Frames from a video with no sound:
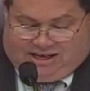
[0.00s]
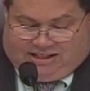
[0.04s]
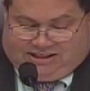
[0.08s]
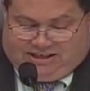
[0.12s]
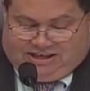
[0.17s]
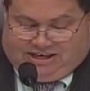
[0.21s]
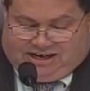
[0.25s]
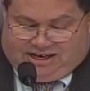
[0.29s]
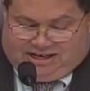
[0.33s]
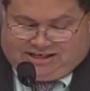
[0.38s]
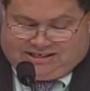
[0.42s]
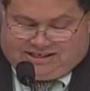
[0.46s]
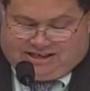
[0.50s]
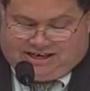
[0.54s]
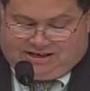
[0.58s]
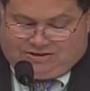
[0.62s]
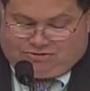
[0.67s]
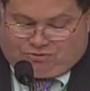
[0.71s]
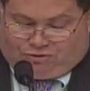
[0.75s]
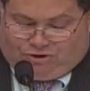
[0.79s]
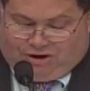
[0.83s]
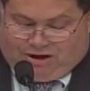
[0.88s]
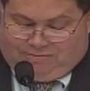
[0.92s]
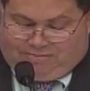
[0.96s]
The
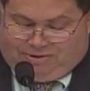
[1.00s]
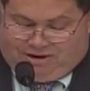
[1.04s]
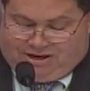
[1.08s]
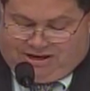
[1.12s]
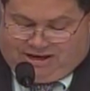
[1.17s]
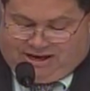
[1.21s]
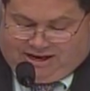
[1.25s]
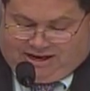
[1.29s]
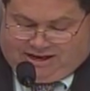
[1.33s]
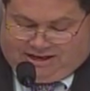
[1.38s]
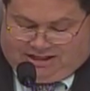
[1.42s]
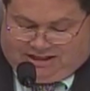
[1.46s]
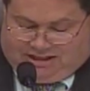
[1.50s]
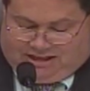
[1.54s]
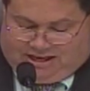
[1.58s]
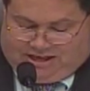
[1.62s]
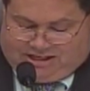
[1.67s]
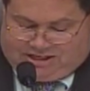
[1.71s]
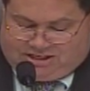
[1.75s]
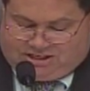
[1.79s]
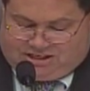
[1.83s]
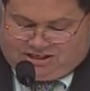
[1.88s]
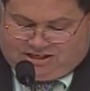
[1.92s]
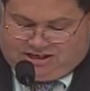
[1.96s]
NSA's rampant data
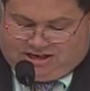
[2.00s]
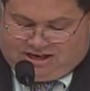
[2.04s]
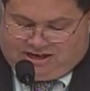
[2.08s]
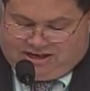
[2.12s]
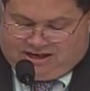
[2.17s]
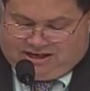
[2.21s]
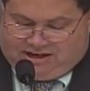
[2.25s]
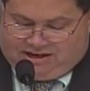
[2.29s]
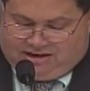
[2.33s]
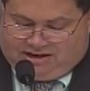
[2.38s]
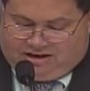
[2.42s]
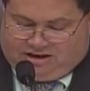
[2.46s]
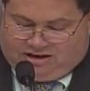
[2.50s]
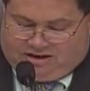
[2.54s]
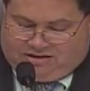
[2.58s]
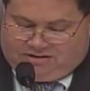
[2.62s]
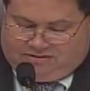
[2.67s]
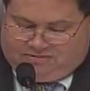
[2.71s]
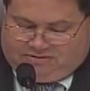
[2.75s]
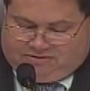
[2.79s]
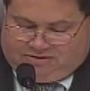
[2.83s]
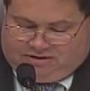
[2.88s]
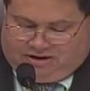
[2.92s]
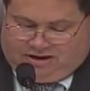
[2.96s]
collection
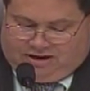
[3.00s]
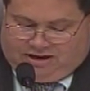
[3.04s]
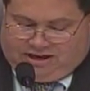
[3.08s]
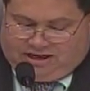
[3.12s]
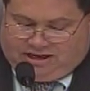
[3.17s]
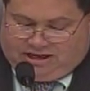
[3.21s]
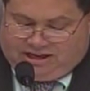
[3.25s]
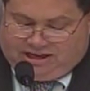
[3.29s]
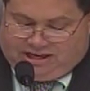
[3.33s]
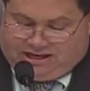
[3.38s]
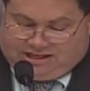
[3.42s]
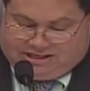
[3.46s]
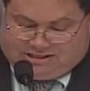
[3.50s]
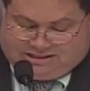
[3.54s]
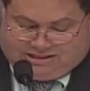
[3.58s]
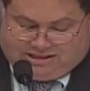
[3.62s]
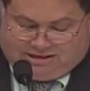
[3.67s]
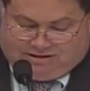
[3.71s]
and leaks.